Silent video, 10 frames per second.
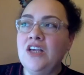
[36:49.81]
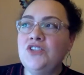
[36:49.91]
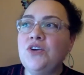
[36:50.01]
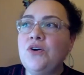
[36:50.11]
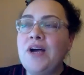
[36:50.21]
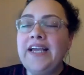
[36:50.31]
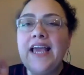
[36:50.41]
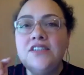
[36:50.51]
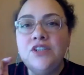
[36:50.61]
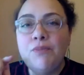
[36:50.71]
So
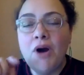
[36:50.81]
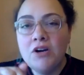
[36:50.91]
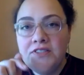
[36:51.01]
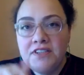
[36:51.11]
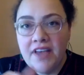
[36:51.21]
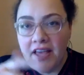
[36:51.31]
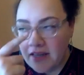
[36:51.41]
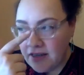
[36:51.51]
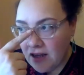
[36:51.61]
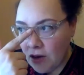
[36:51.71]
again, tomorrow's
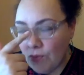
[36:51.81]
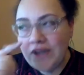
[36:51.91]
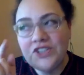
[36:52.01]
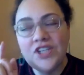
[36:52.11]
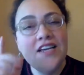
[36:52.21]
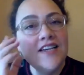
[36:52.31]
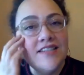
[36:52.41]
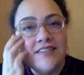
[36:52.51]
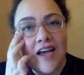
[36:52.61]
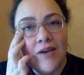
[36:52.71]
event, which
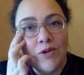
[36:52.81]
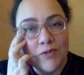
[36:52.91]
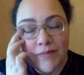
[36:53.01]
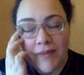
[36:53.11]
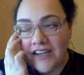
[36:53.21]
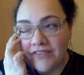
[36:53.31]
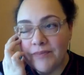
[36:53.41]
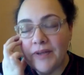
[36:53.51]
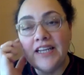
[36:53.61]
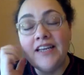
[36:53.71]
is, I will remind
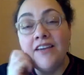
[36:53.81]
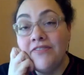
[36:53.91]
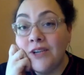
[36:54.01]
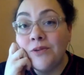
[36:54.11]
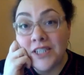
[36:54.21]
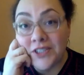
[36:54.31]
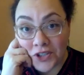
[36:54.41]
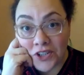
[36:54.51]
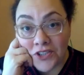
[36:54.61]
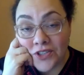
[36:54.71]
everybody, a
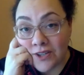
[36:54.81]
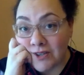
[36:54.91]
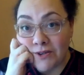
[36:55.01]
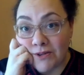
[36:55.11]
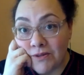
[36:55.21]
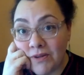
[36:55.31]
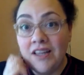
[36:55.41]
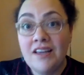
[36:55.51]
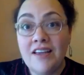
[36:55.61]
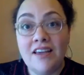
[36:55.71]
fundraiser. So
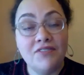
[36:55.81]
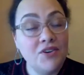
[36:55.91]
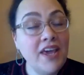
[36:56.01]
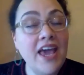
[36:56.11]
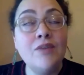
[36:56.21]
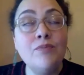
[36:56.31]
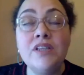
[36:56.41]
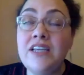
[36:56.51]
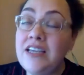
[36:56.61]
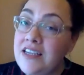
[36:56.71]
if you can,
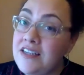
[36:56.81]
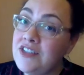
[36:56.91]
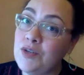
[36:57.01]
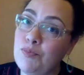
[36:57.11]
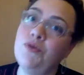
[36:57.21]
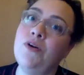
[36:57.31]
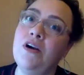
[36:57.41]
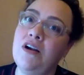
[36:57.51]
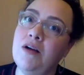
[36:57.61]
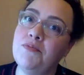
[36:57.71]
please
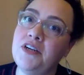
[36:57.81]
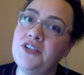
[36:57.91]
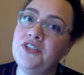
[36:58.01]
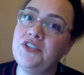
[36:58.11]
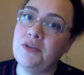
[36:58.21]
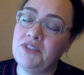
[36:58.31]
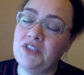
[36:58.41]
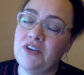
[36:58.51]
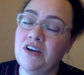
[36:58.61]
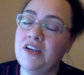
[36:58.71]
support Operation
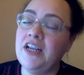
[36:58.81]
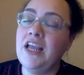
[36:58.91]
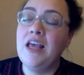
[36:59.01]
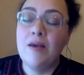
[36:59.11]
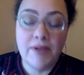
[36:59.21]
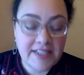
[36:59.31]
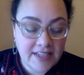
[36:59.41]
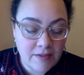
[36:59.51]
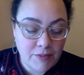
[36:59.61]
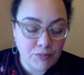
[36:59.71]
Jumpstart. But it's
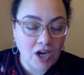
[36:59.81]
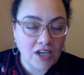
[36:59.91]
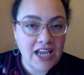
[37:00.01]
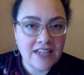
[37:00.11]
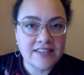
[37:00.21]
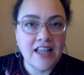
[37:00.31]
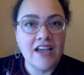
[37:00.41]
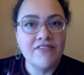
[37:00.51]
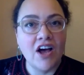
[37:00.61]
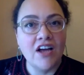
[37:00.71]
going to be broadcast
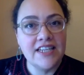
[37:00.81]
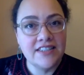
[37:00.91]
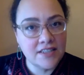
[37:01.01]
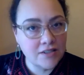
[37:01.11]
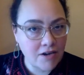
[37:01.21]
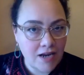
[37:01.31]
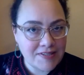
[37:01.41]
live on Instagram.